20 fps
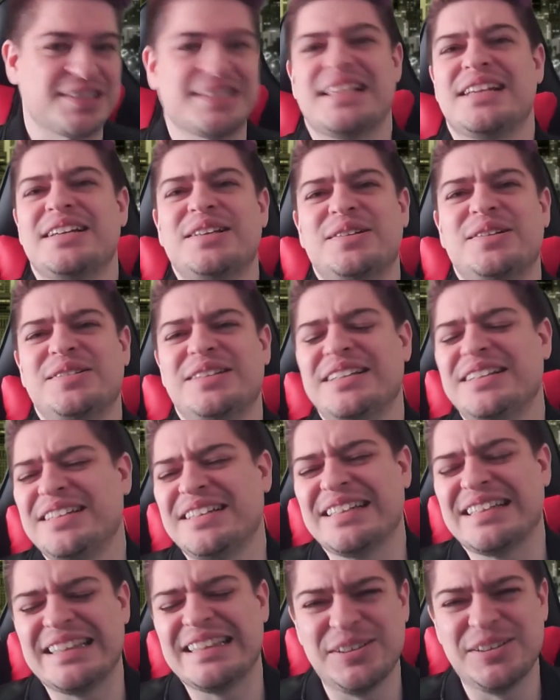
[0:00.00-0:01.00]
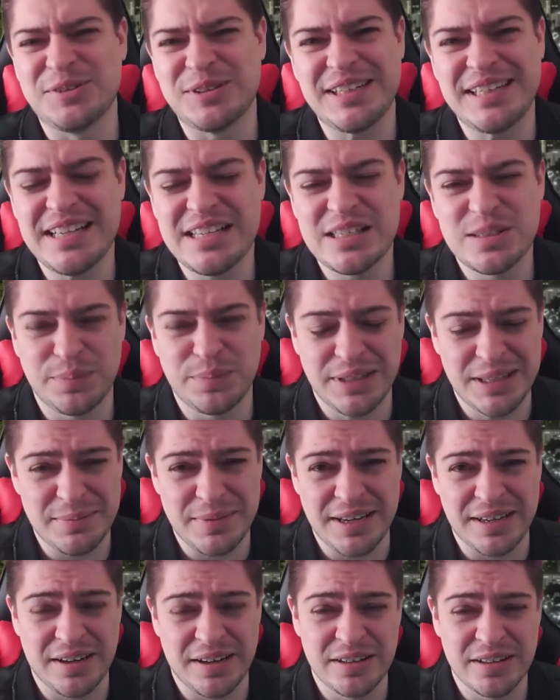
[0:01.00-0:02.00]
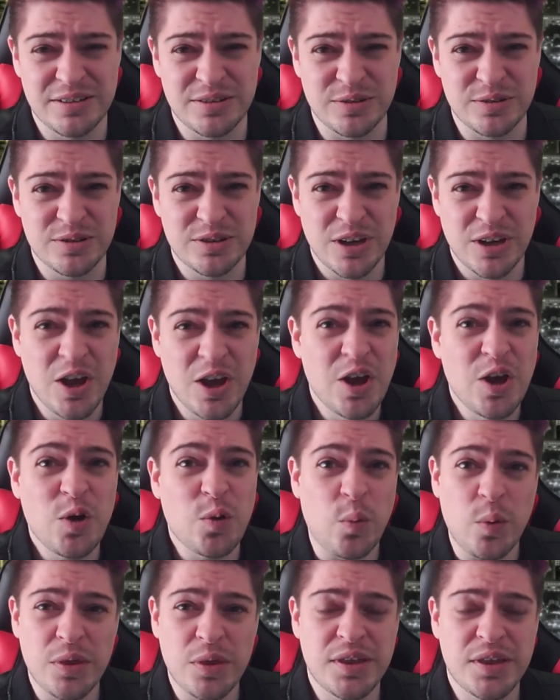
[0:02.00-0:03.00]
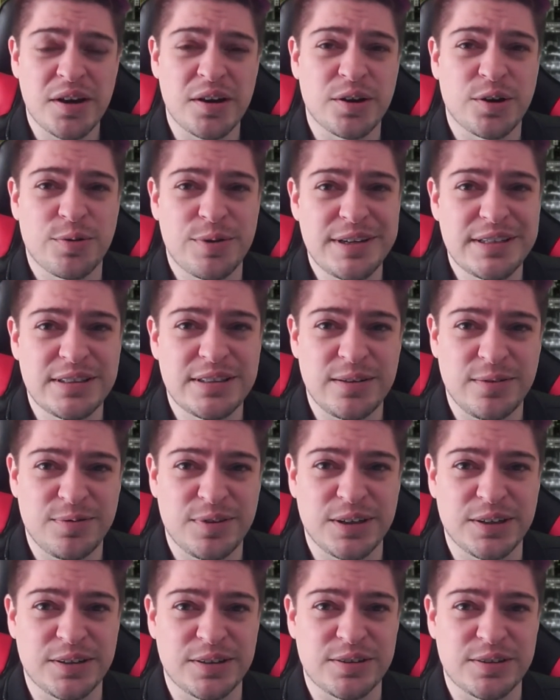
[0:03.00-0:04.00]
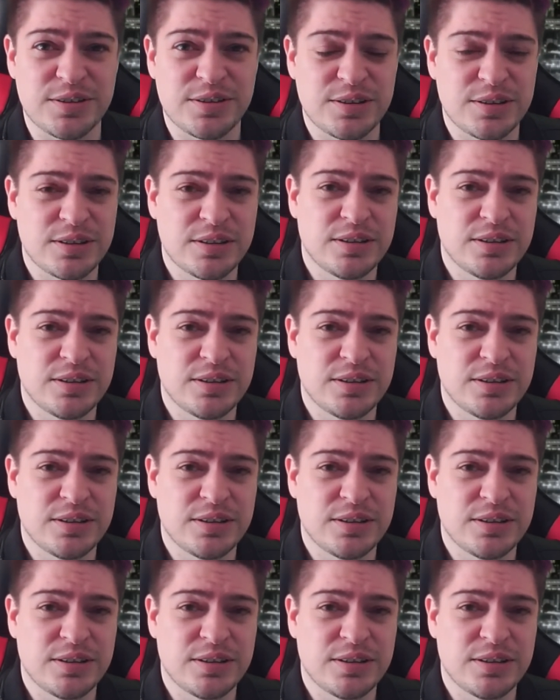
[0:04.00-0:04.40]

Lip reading: let alone letting little kids play my consoles with their greasy fingers.